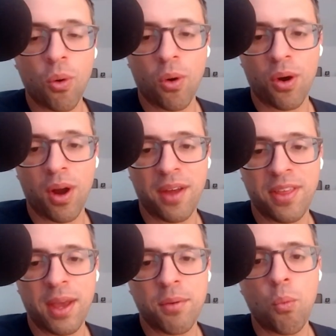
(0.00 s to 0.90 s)
I think it was a
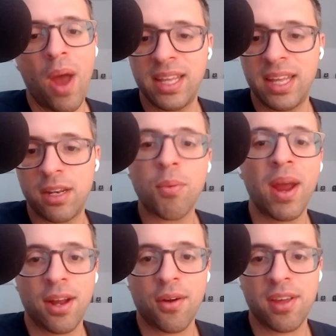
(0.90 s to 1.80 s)
wetland right
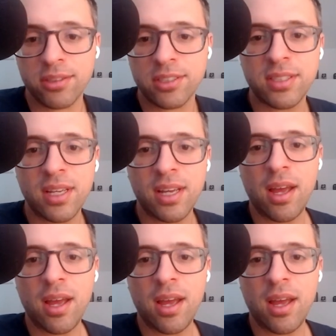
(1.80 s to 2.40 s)
near his mm. house.